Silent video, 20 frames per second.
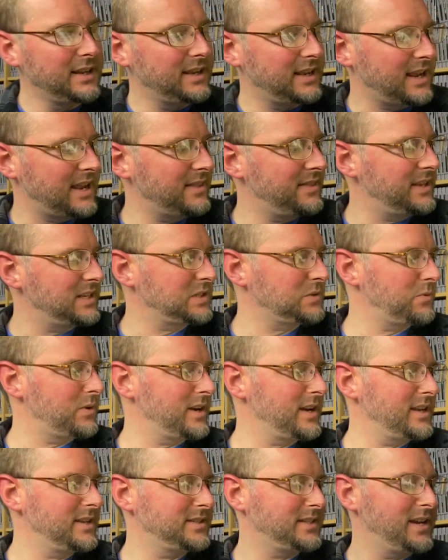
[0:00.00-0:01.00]
and this
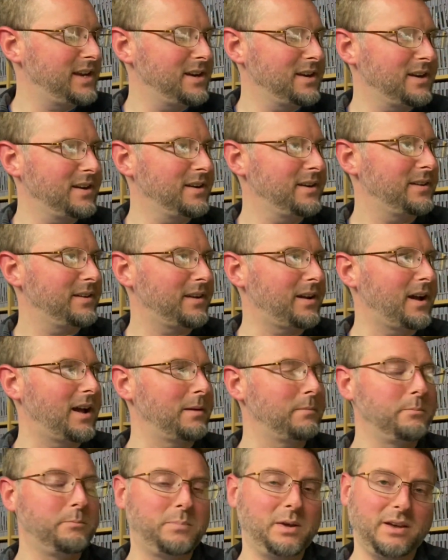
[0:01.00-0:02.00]
one is here,
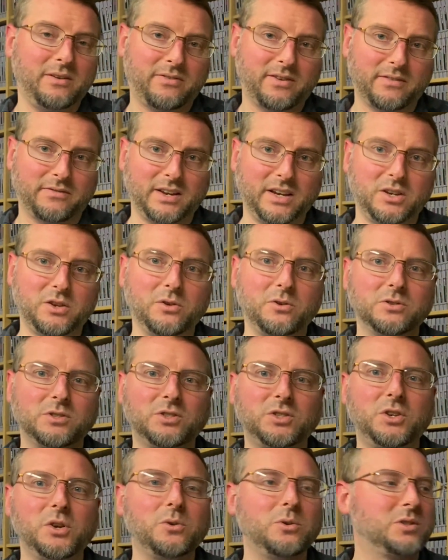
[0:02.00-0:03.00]
um, B-52's
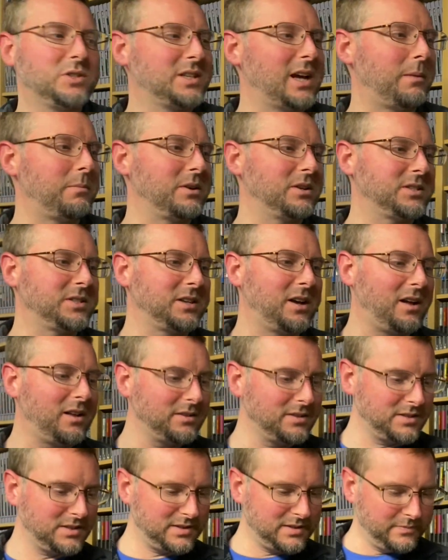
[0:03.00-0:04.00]
Do
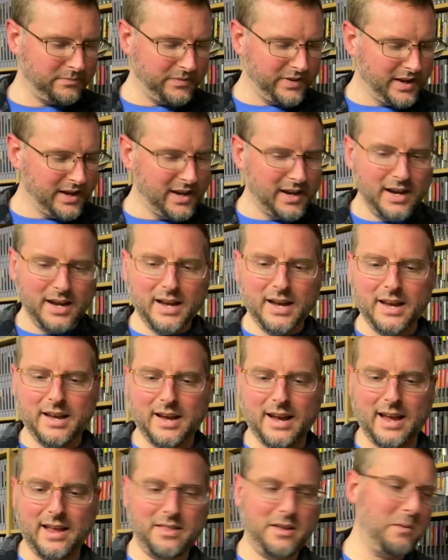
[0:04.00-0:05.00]
Somersaults.
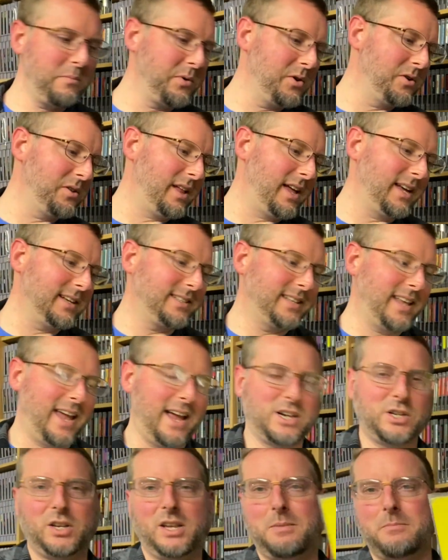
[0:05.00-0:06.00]
And their bootlegs, they
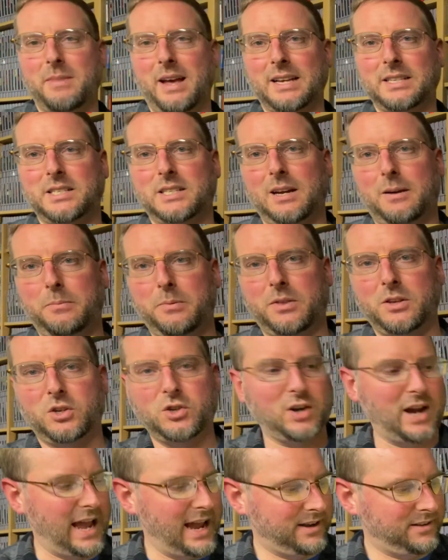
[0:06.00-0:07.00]
actually messed up the
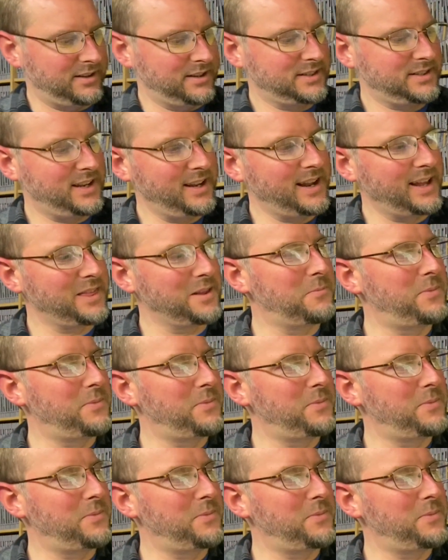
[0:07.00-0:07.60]
track listing on the